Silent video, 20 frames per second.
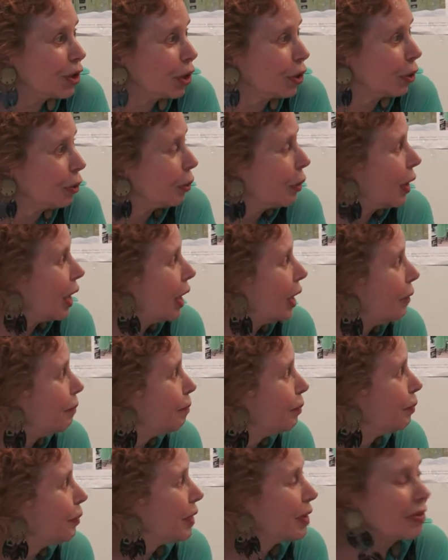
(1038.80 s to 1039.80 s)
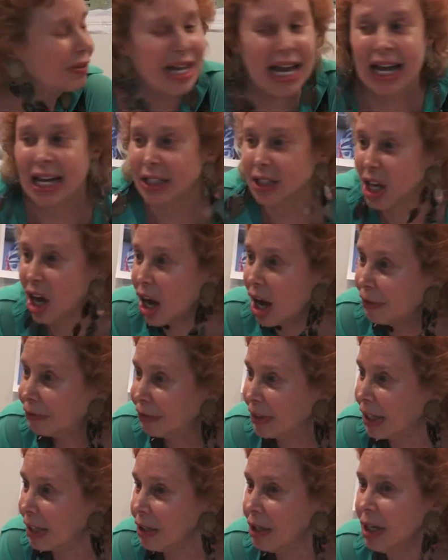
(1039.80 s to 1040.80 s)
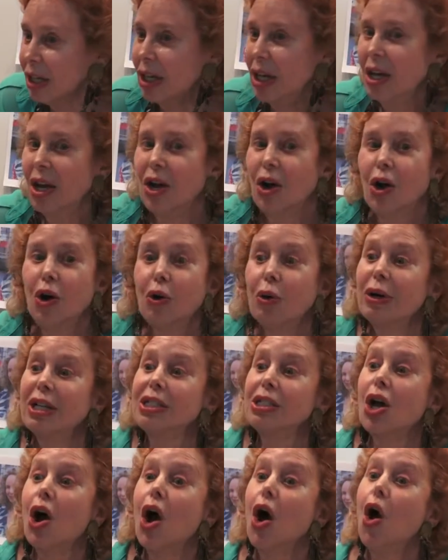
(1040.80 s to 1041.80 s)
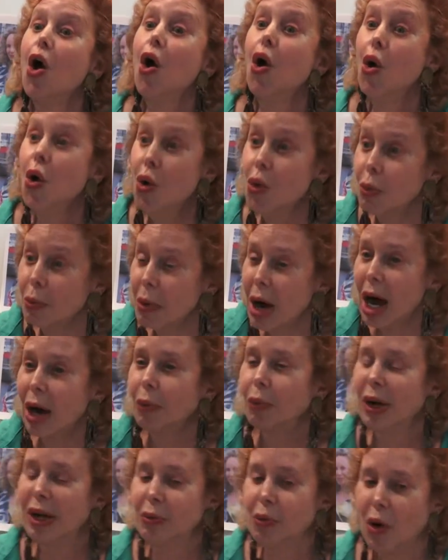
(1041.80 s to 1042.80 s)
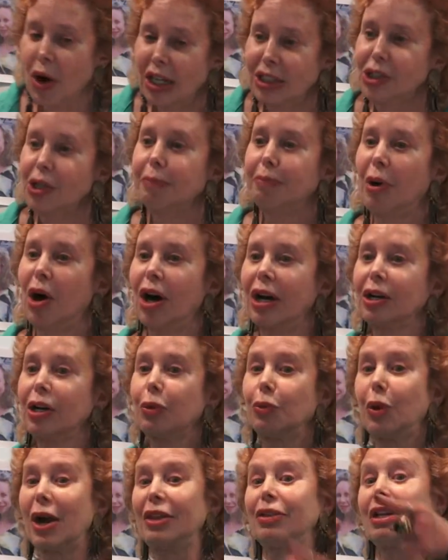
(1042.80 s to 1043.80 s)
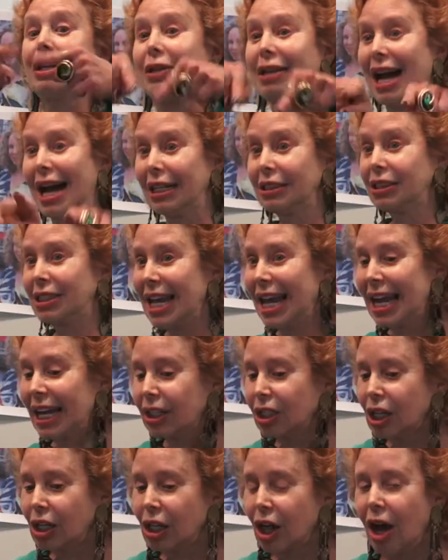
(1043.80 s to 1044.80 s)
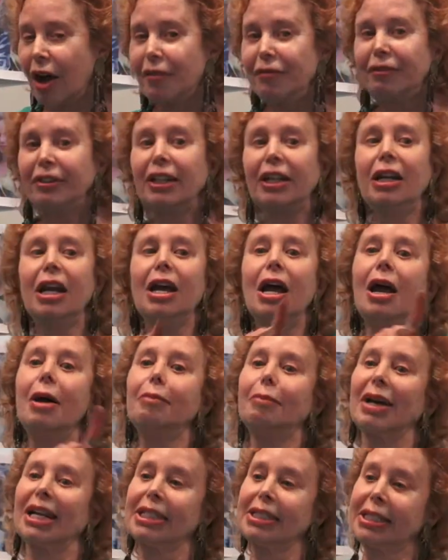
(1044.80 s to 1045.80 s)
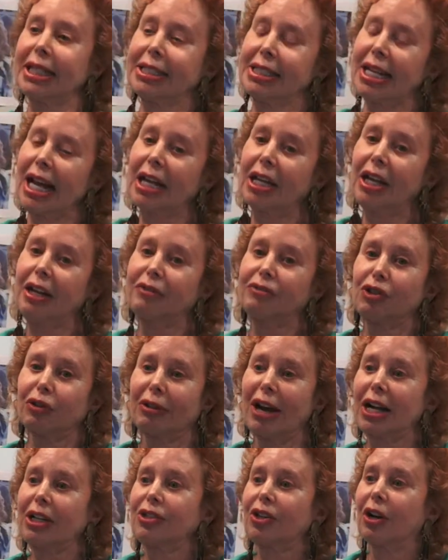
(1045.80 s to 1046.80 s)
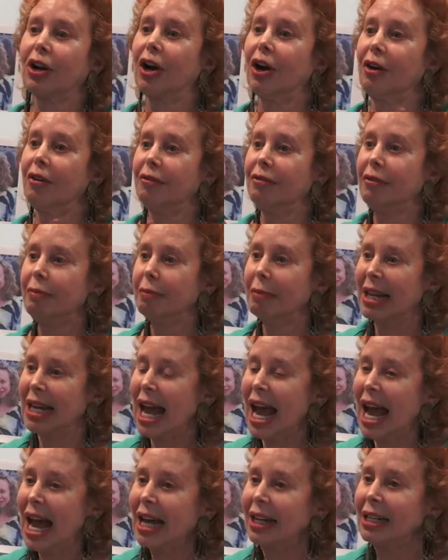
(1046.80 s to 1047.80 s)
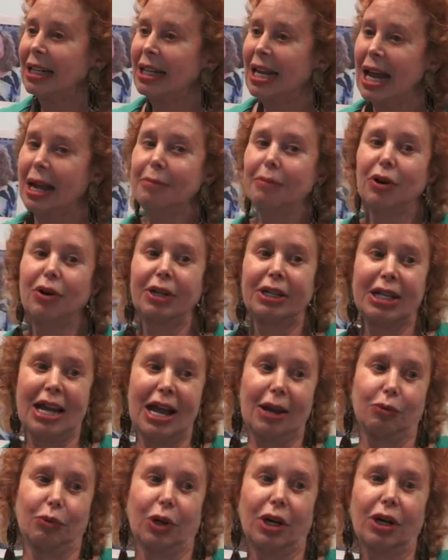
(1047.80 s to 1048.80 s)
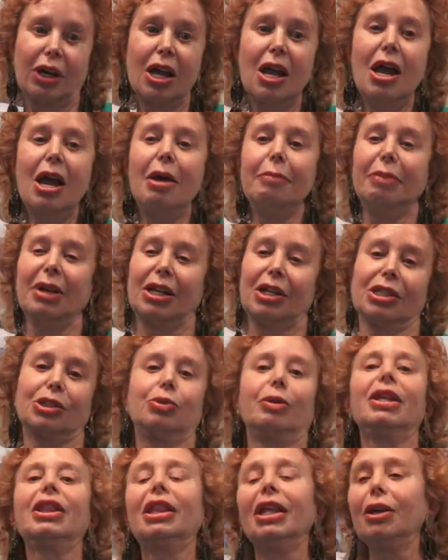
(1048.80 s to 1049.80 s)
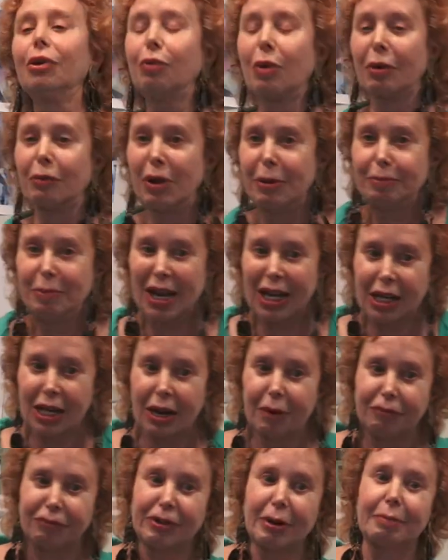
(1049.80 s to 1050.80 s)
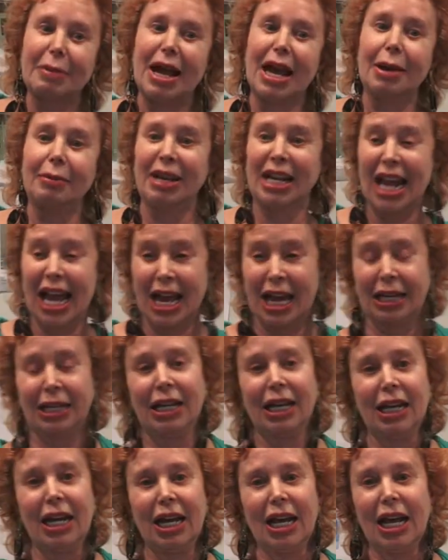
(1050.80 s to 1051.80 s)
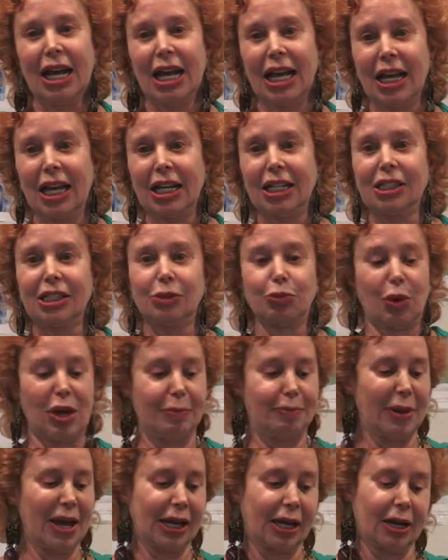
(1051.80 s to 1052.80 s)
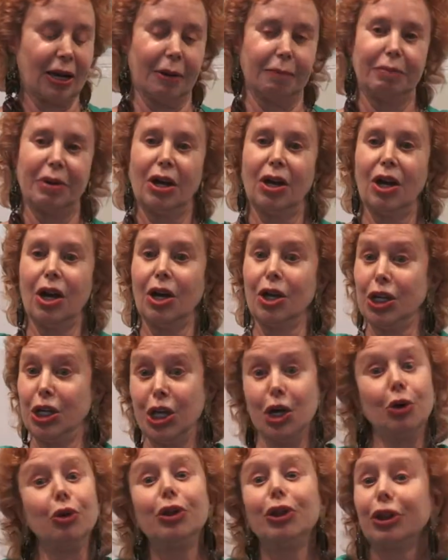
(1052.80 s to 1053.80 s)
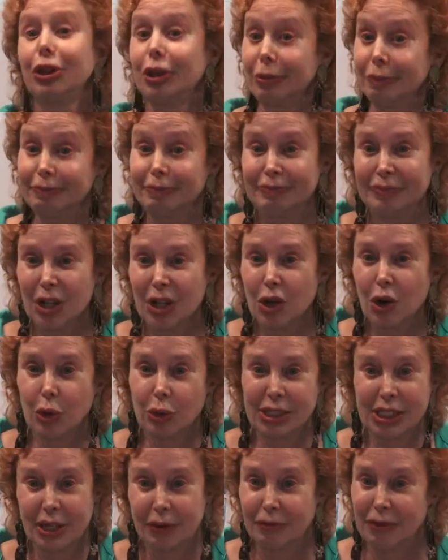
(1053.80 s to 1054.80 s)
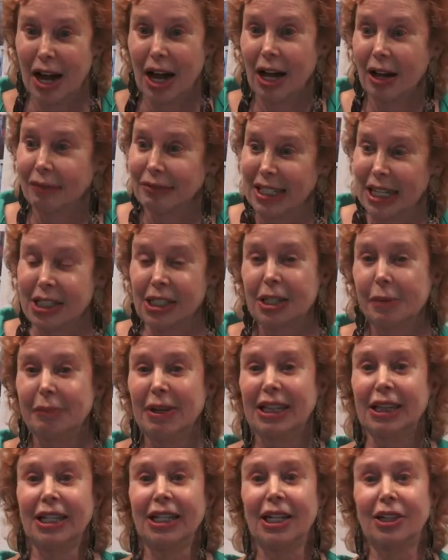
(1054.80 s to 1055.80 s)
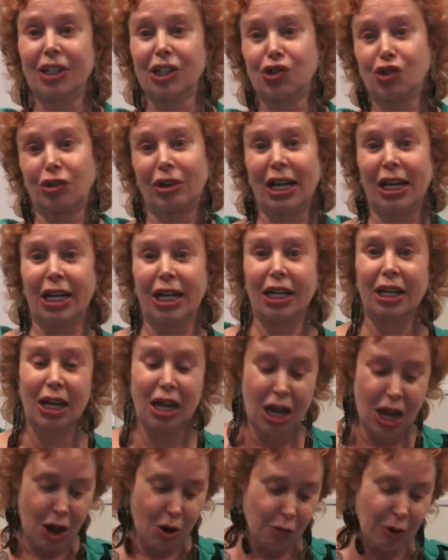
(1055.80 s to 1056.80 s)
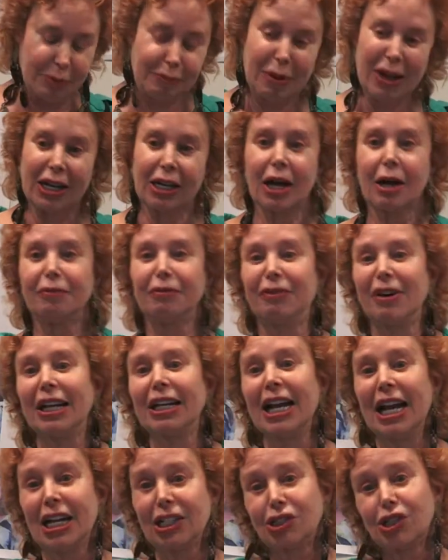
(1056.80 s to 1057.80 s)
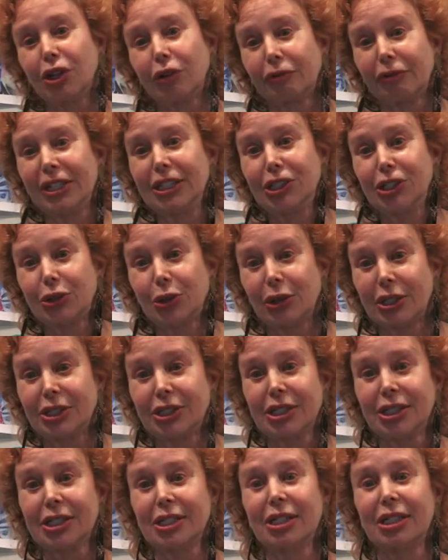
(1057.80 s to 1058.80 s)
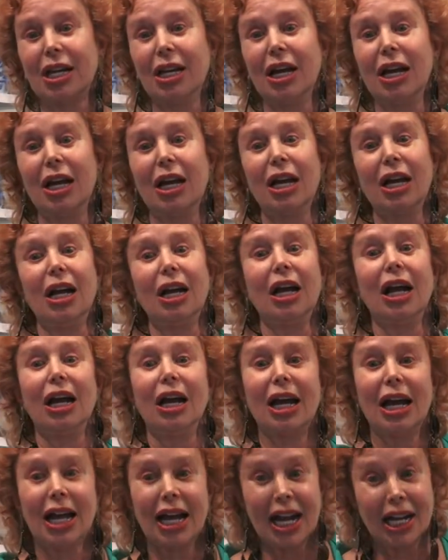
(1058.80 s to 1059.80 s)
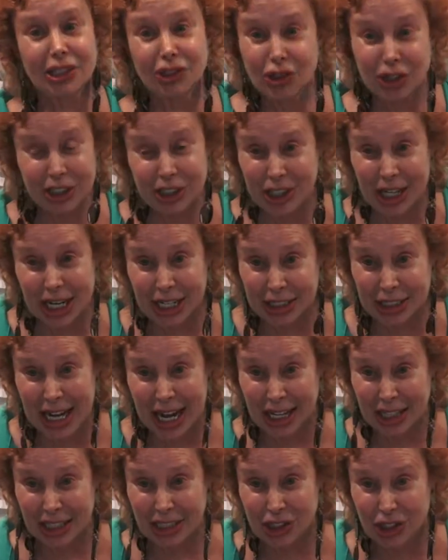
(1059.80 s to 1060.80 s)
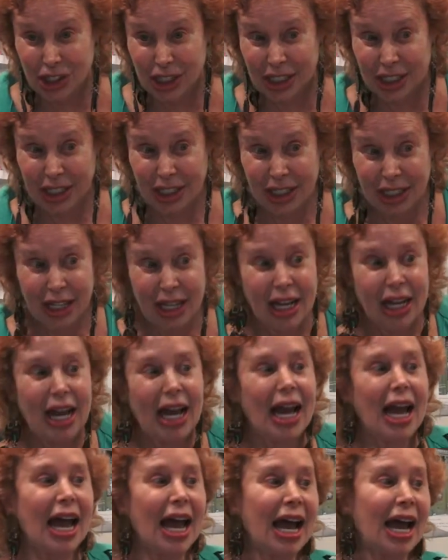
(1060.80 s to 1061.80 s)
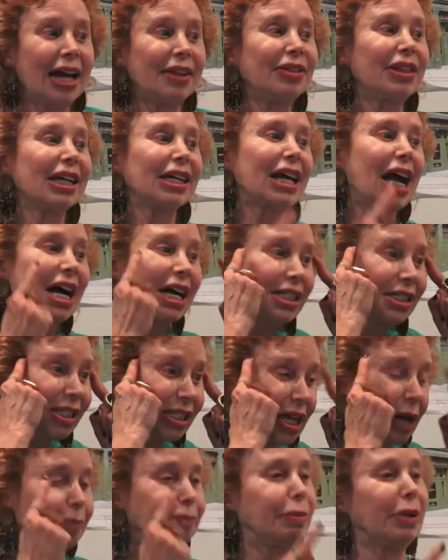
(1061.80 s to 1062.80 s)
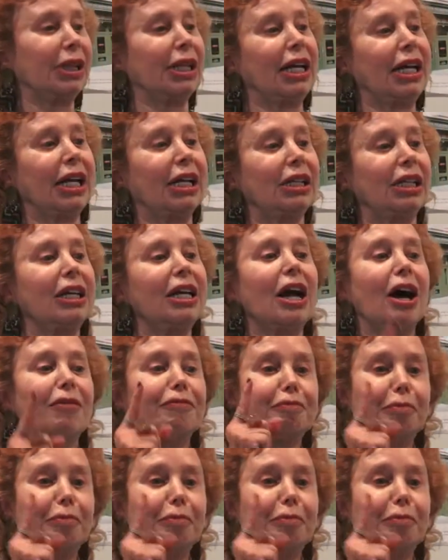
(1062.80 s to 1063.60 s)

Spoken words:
to Dan Coughlin, who is whom we want to partner with, not Dan Coughlin, but as Executive Director of Manhattan Neighborhood Network, because we think what we pick up from MNN is we pick up youth, who is involved intimately in the training, we pick up financial resources, extra technology, and the concept politically of